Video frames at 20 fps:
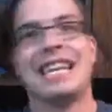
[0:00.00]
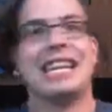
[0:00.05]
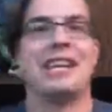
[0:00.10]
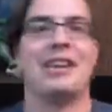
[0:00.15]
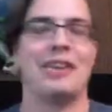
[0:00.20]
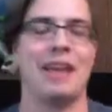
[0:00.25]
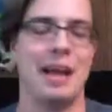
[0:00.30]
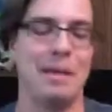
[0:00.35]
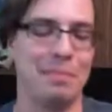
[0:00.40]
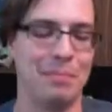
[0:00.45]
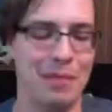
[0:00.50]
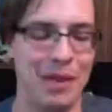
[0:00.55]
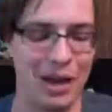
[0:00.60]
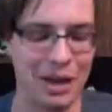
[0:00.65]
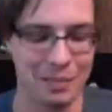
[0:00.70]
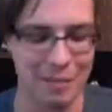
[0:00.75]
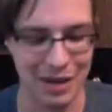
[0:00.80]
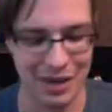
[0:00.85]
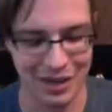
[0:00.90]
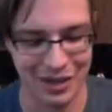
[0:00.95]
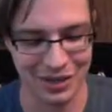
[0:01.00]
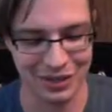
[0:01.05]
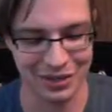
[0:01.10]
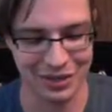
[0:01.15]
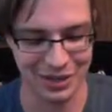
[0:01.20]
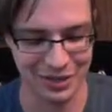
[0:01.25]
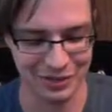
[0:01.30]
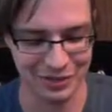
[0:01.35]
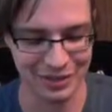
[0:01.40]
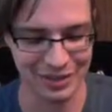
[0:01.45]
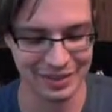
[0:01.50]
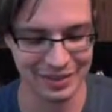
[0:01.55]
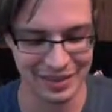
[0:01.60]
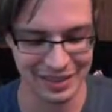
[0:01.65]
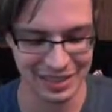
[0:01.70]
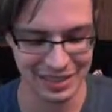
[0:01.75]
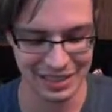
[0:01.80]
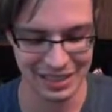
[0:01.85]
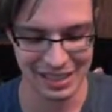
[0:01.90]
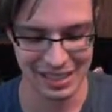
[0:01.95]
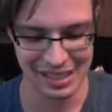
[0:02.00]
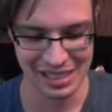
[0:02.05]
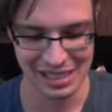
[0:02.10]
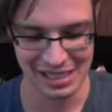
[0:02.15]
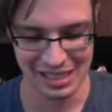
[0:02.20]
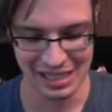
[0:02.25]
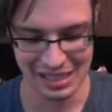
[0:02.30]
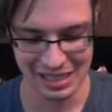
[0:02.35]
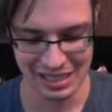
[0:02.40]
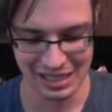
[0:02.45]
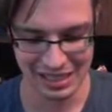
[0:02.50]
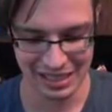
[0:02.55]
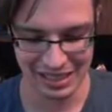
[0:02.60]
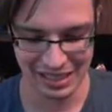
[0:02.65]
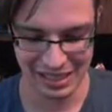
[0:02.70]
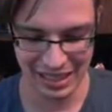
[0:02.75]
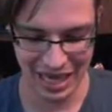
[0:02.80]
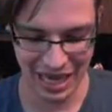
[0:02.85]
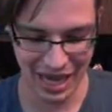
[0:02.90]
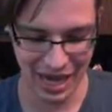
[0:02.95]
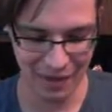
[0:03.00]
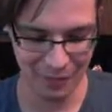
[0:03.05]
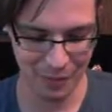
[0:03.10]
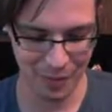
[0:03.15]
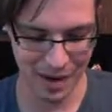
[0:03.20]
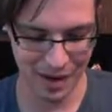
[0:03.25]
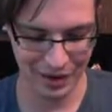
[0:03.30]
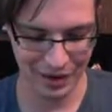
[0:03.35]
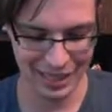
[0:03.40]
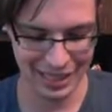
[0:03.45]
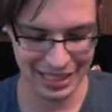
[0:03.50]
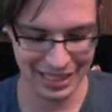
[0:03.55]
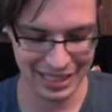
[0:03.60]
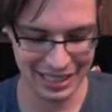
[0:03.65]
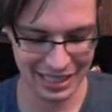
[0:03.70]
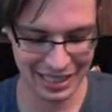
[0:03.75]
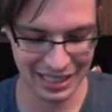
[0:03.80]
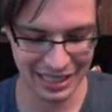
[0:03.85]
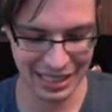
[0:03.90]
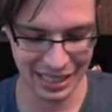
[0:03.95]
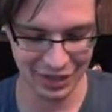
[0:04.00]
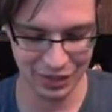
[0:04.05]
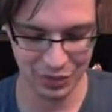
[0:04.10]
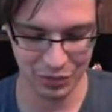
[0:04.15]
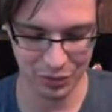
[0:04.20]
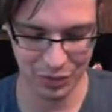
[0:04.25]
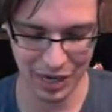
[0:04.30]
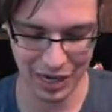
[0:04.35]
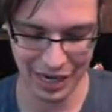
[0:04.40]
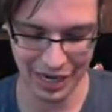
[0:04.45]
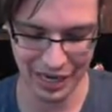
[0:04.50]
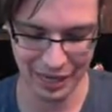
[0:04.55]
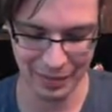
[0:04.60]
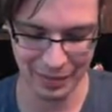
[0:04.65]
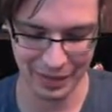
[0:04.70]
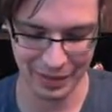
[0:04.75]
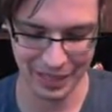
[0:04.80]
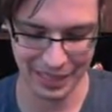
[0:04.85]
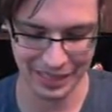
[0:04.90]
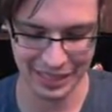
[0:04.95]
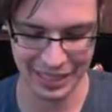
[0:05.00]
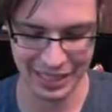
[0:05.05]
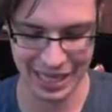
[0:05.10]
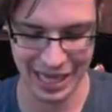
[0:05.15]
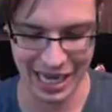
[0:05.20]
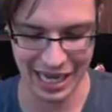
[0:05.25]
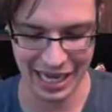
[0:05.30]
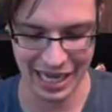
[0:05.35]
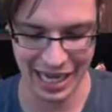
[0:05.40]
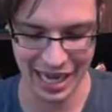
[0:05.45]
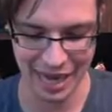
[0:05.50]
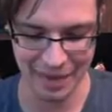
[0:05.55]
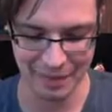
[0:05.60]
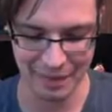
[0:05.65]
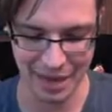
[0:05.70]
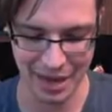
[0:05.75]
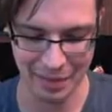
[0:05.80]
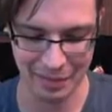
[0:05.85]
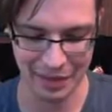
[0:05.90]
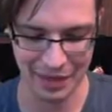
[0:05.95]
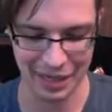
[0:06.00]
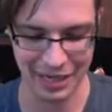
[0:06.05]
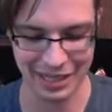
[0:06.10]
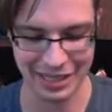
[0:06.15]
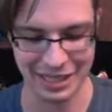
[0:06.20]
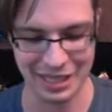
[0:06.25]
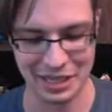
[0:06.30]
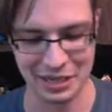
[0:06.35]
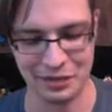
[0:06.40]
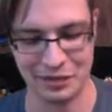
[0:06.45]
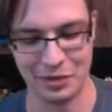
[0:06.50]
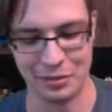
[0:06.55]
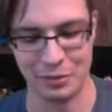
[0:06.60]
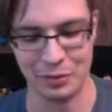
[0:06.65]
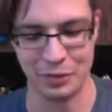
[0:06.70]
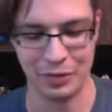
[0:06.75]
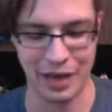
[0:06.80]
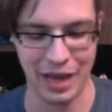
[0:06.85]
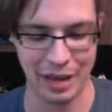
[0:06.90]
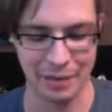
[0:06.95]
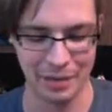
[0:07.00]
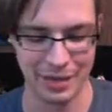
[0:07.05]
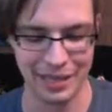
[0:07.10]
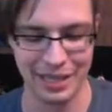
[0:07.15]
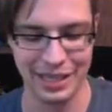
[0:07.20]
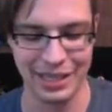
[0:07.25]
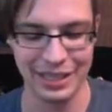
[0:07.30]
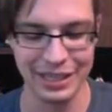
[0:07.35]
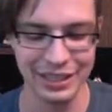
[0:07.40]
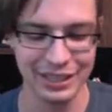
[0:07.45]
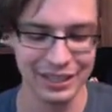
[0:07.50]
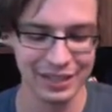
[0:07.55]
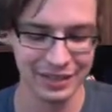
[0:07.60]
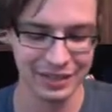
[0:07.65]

here and I block my guard zone. And while he's sitting there crying because he can't get at me, I'm going to continue to move Gambit here.